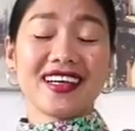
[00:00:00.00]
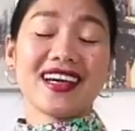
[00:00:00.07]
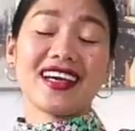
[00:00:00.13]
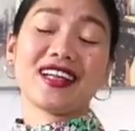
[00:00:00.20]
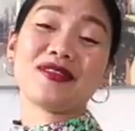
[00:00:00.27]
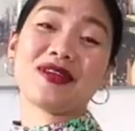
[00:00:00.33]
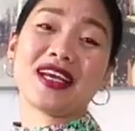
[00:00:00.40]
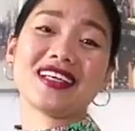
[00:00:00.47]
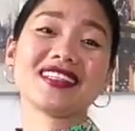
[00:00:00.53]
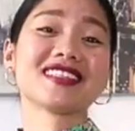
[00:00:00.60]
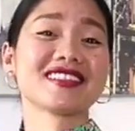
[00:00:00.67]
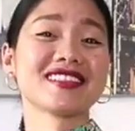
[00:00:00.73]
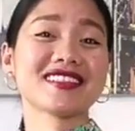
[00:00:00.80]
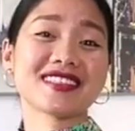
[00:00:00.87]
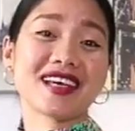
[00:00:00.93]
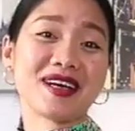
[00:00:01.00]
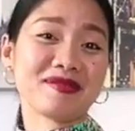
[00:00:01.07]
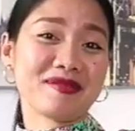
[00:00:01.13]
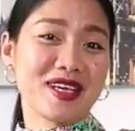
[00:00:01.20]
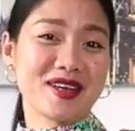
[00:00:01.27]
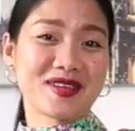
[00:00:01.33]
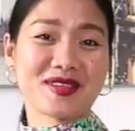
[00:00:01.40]
Anyway, just tell
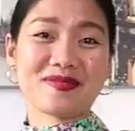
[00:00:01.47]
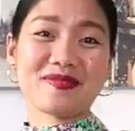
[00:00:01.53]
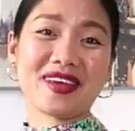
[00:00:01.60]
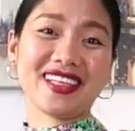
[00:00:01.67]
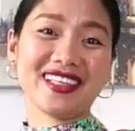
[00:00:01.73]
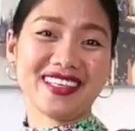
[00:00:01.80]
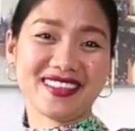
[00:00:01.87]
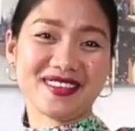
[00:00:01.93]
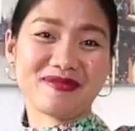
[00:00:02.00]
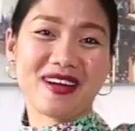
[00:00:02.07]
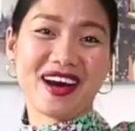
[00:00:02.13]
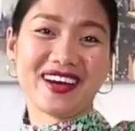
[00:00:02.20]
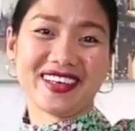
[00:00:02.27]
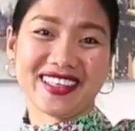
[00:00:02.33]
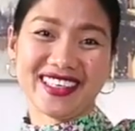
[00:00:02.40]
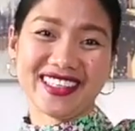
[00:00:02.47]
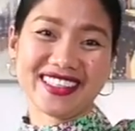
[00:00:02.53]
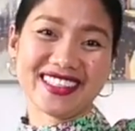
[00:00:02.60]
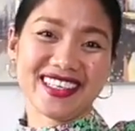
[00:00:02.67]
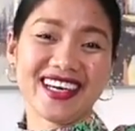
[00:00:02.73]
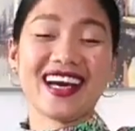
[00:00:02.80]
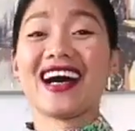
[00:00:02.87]
me your opinion about
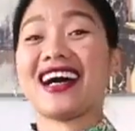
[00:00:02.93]
it.